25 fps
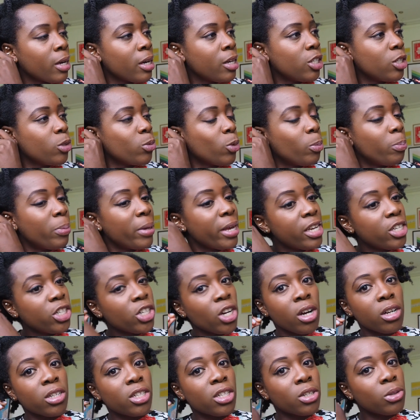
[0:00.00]
she will pitch
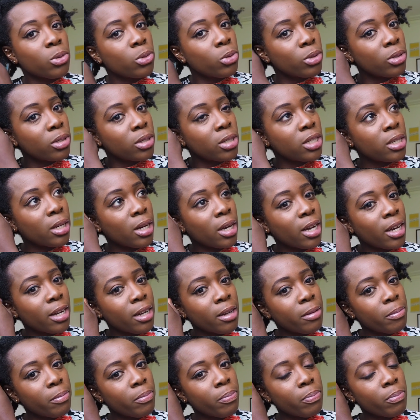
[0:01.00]
articles
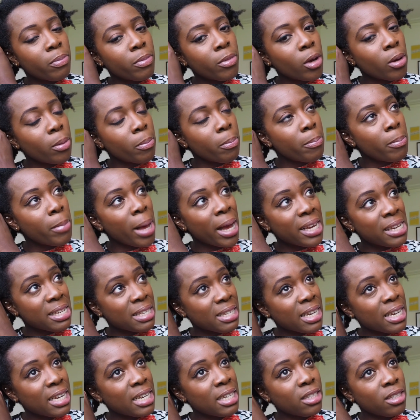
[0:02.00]
to
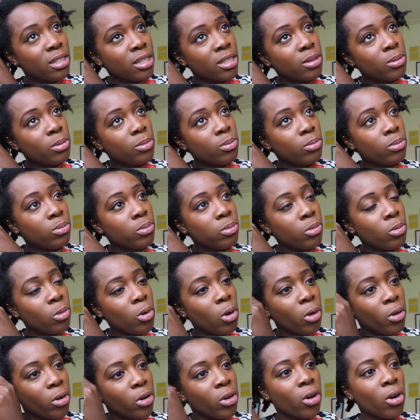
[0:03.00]
magazines and
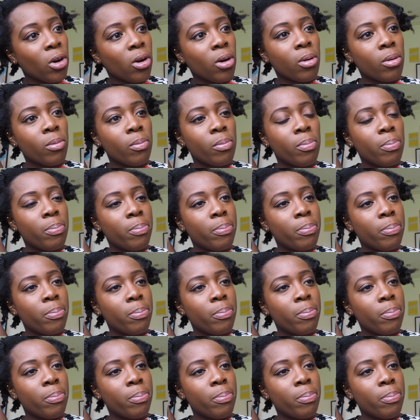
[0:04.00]
whatnot,